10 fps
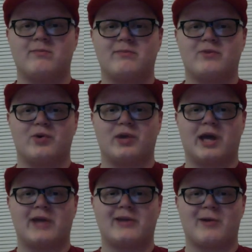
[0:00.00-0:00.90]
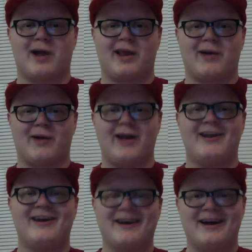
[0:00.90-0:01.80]
So you guys get ready, all right?
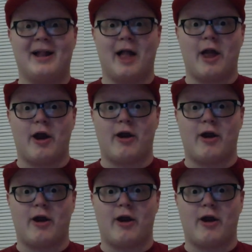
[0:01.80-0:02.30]
Later.